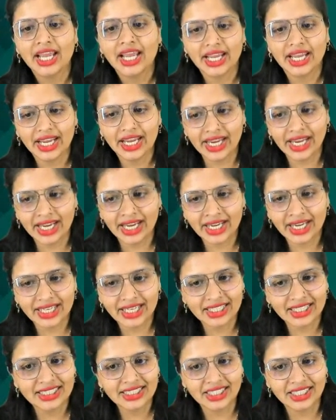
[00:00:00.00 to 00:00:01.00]
A
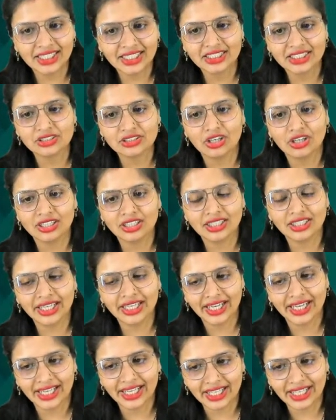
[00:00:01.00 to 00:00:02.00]
here is not the
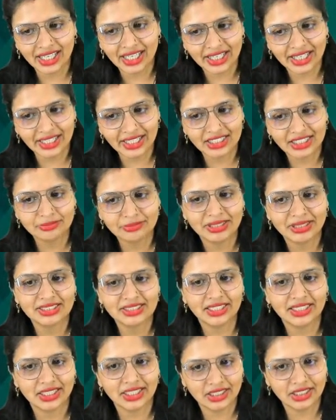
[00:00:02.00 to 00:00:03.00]
area, it is
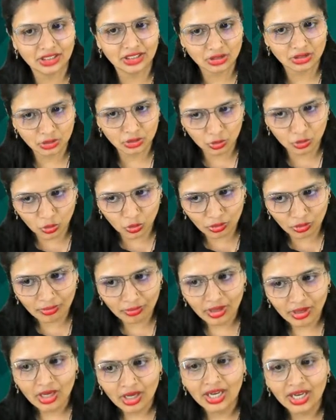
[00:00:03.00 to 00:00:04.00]
basically the slope.
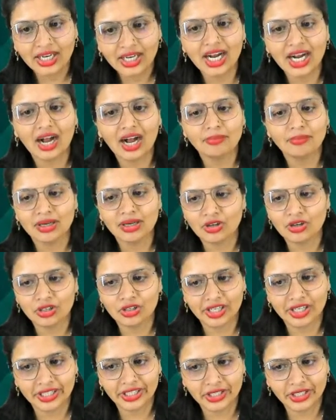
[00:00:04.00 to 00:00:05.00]
Gamma
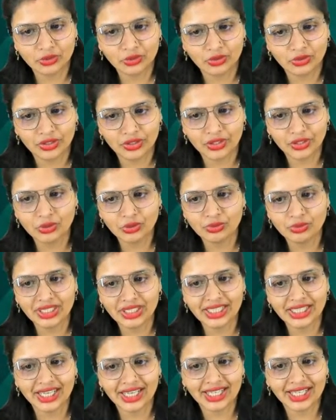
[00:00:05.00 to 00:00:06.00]
already told you.
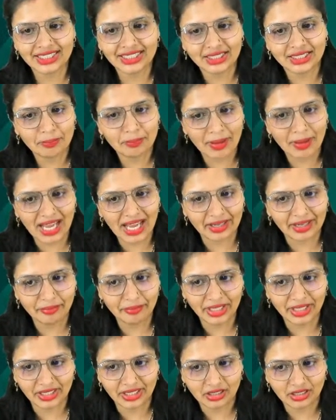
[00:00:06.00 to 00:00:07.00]
EA is a
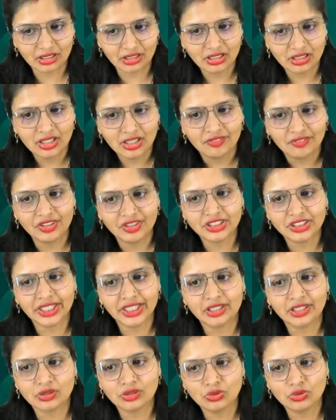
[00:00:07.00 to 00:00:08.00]
parameter which
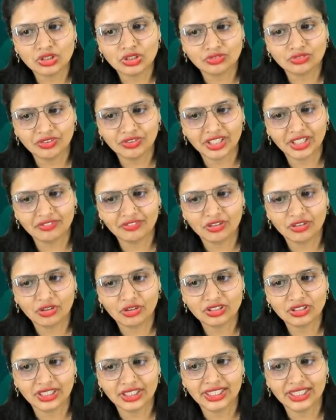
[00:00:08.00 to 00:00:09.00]
includes wind
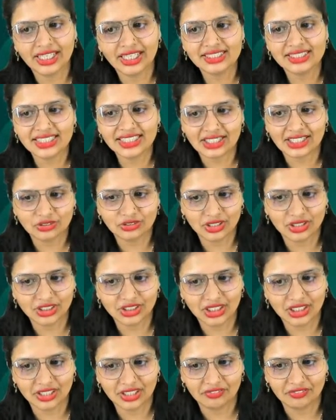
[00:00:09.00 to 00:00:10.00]
velocity and
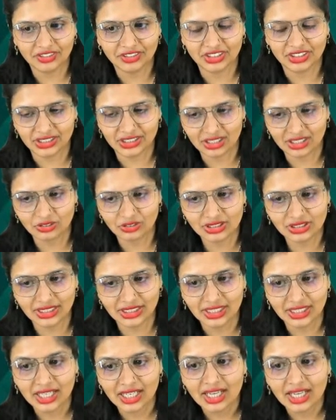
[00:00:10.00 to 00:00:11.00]
saturation deficient. Now
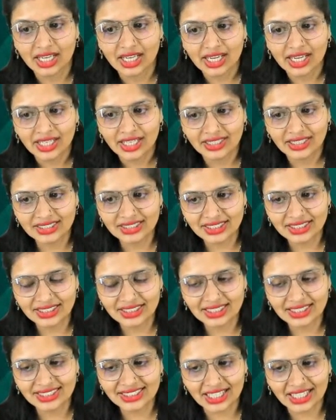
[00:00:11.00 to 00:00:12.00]
see, this is the
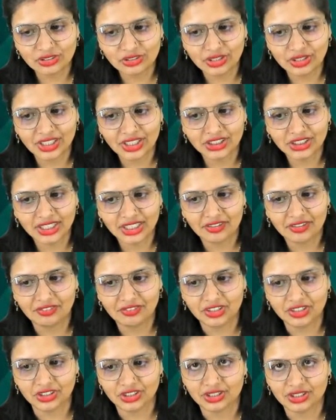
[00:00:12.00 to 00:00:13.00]
saturation
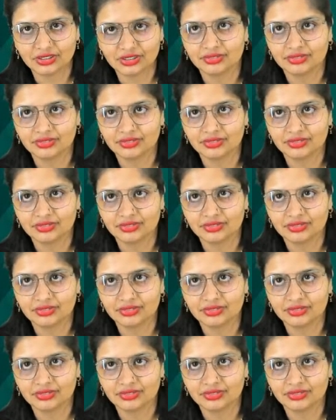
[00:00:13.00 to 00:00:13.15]
deficient.